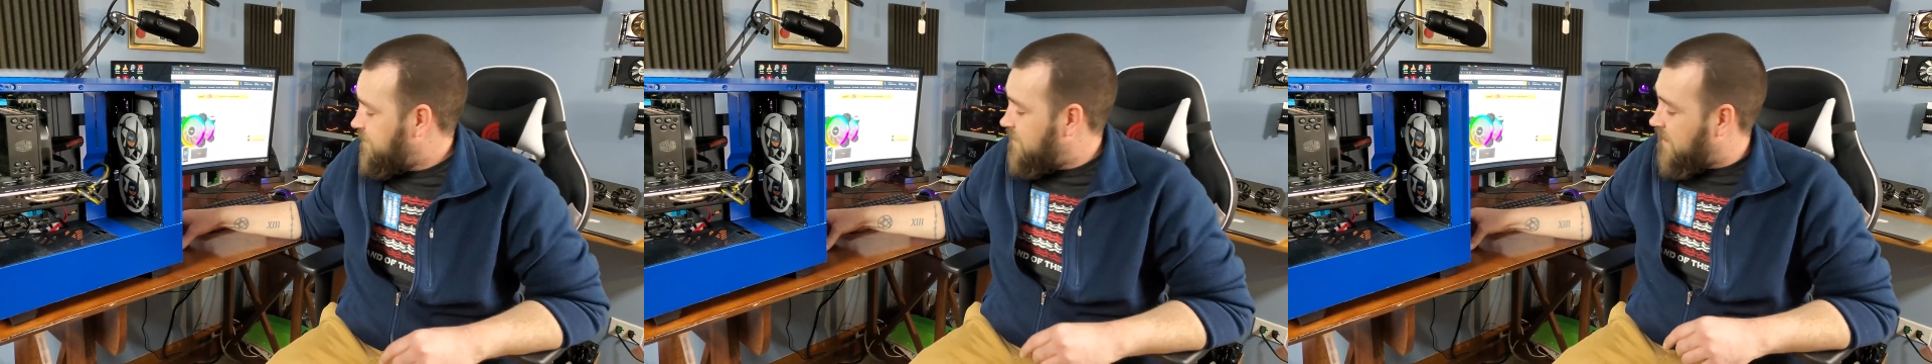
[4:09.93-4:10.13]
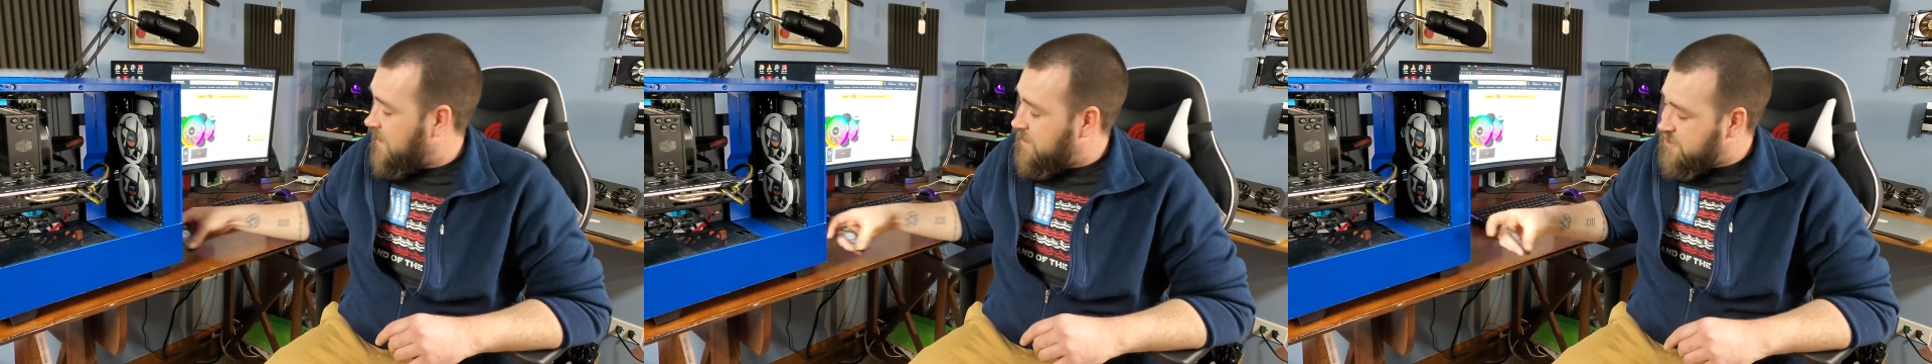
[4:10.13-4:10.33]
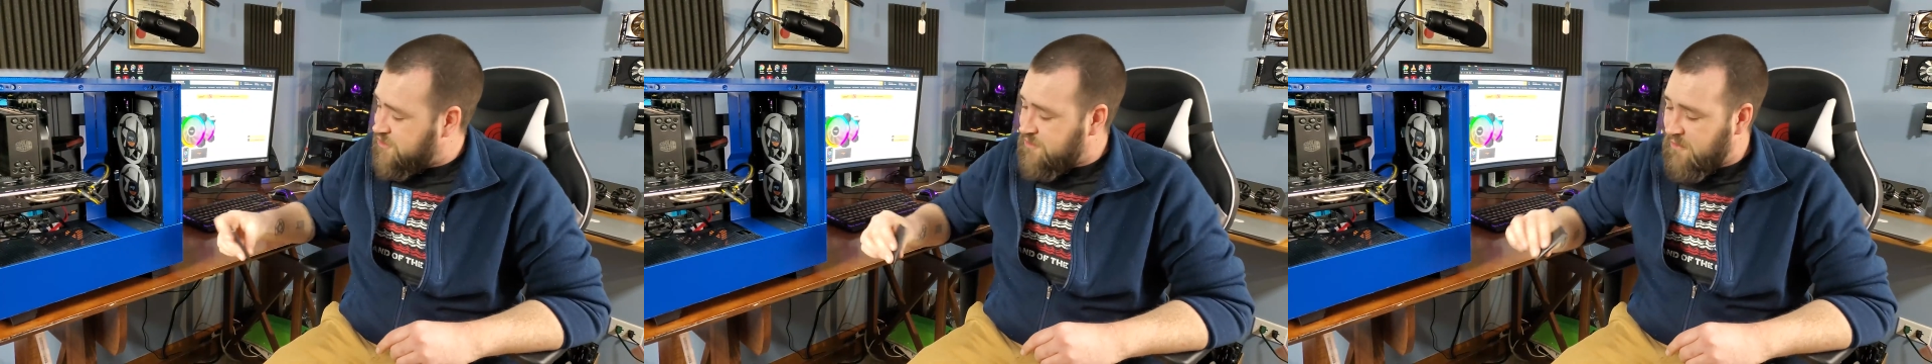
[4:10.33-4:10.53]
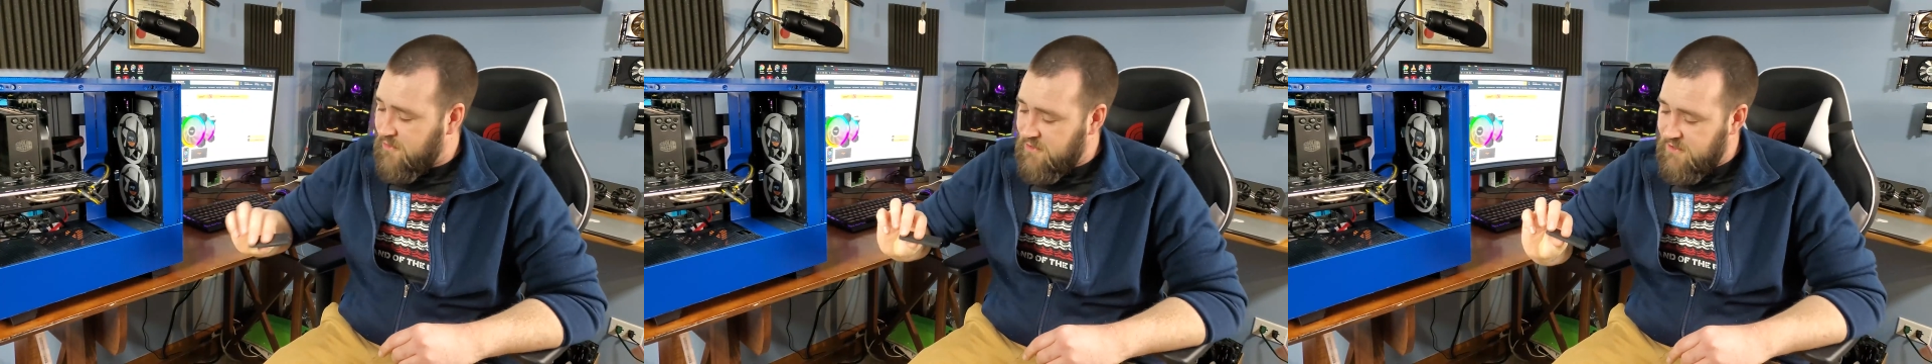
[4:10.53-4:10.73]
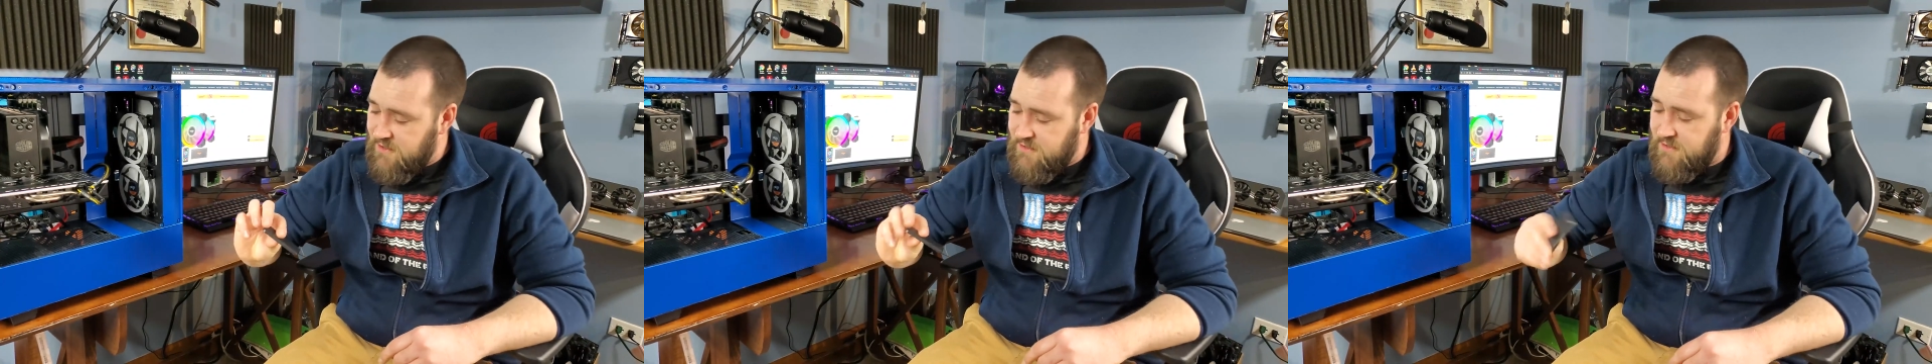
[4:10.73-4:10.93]
The
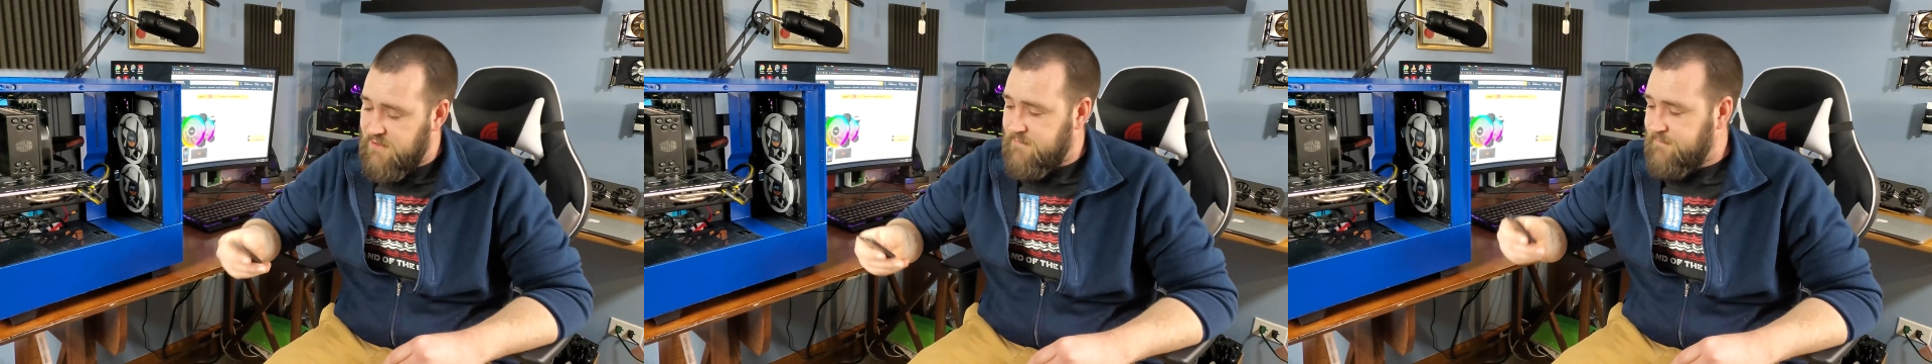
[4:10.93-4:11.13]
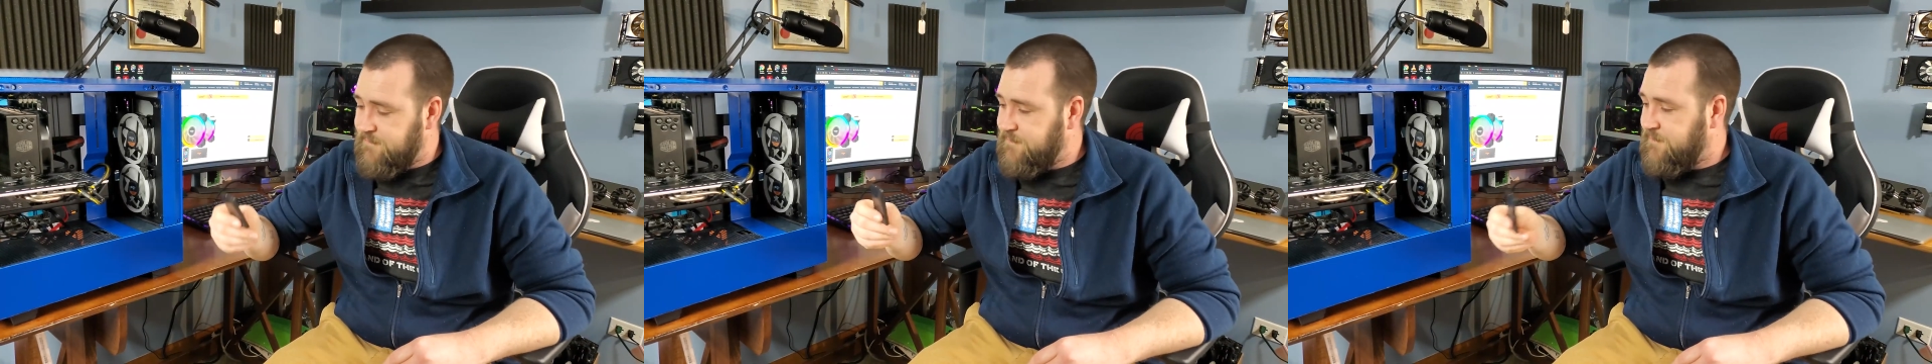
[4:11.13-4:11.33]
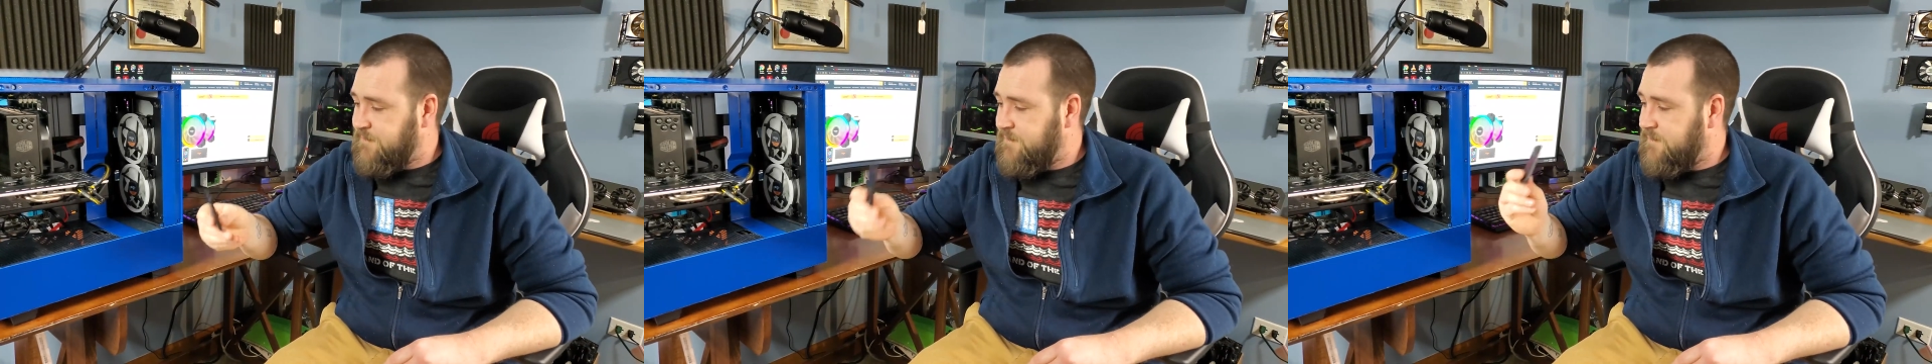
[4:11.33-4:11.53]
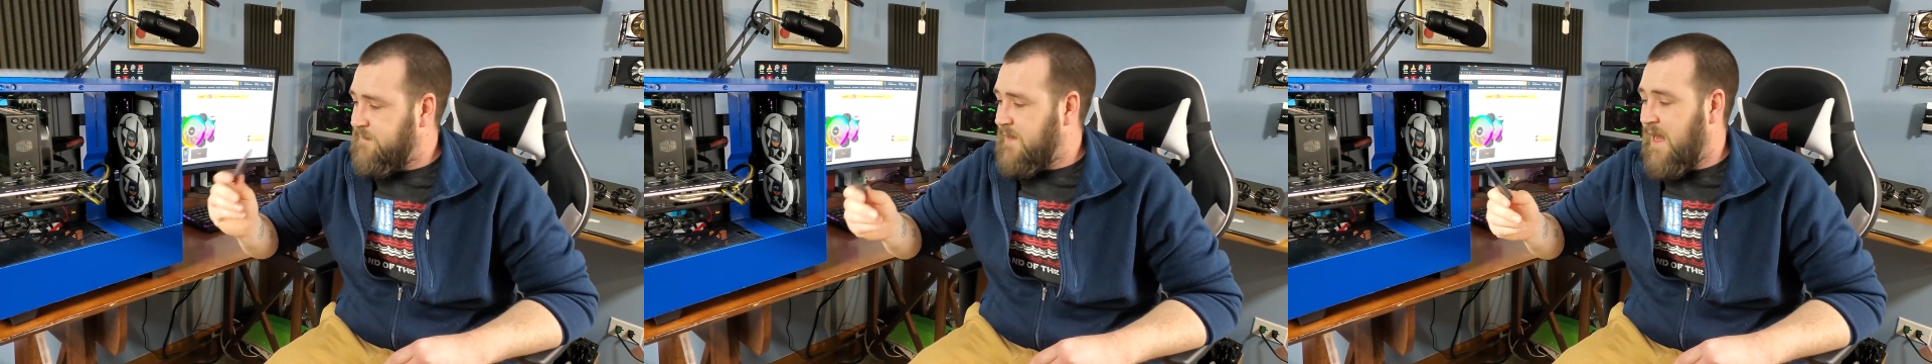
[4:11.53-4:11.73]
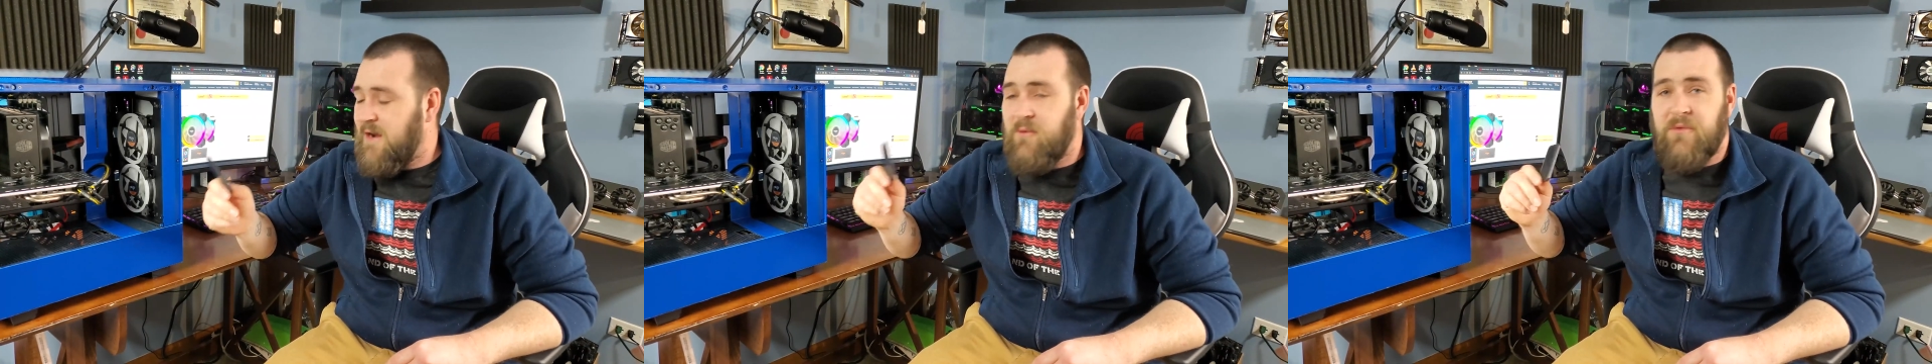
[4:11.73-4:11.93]
controller,
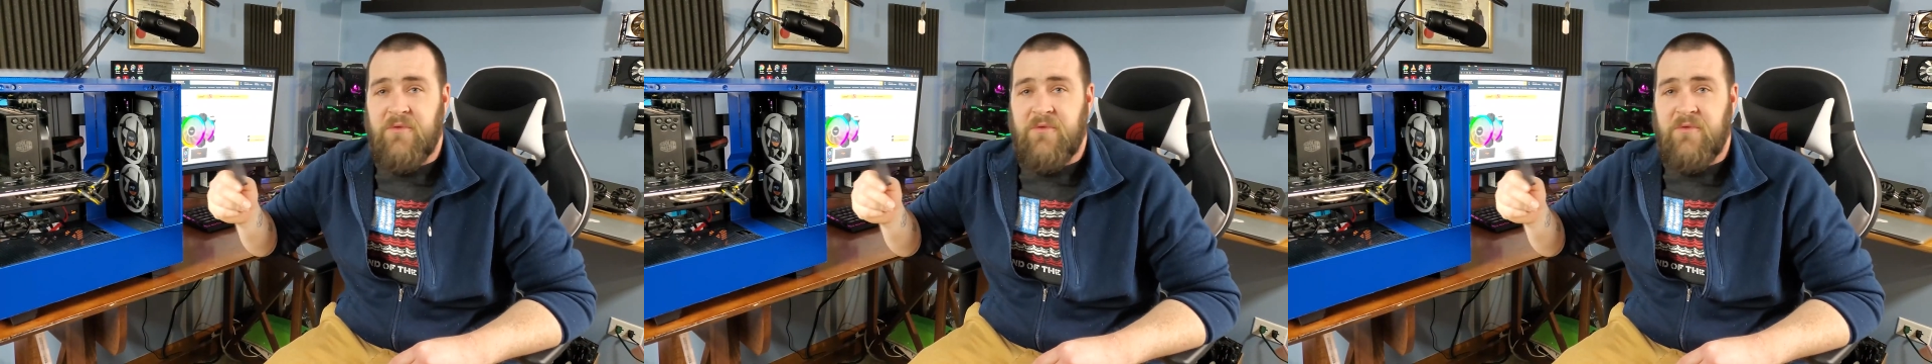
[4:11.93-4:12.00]
I don't